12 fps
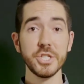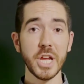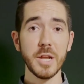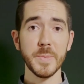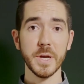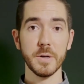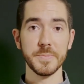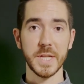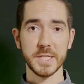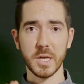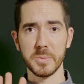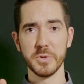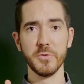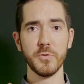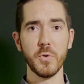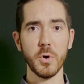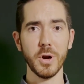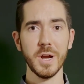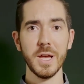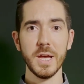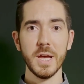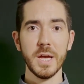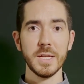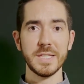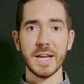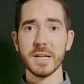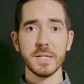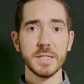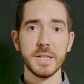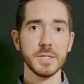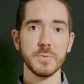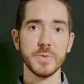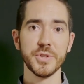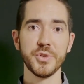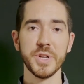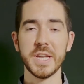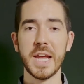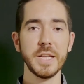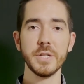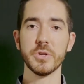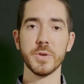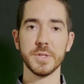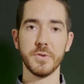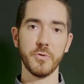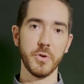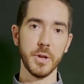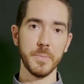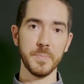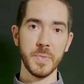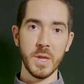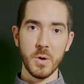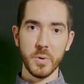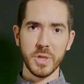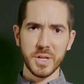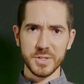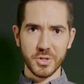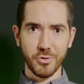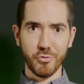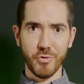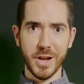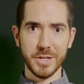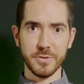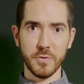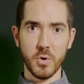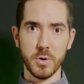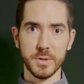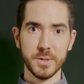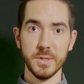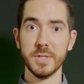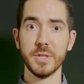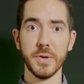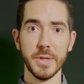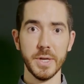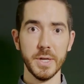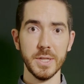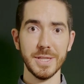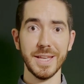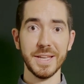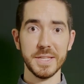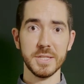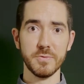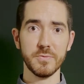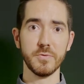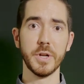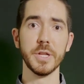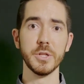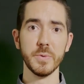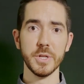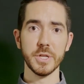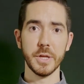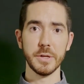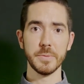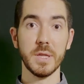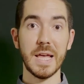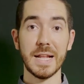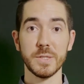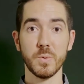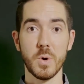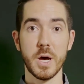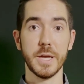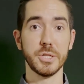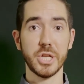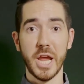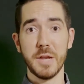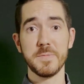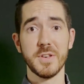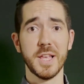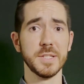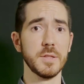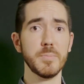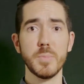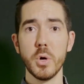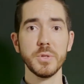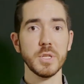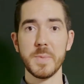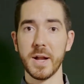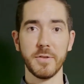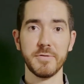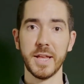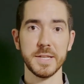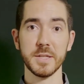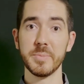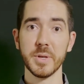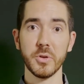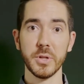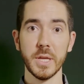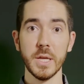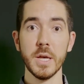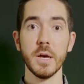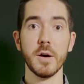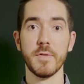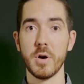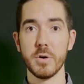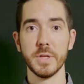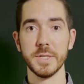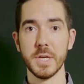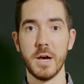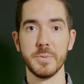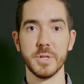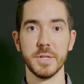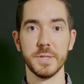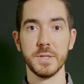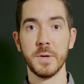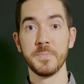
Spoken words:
chainmail, that's option 4, technically doesn't restrict any degrees of freedom, within a certain range, of course, until the links run into each other. That's why chainmail has the most amount of flexibility of all these options,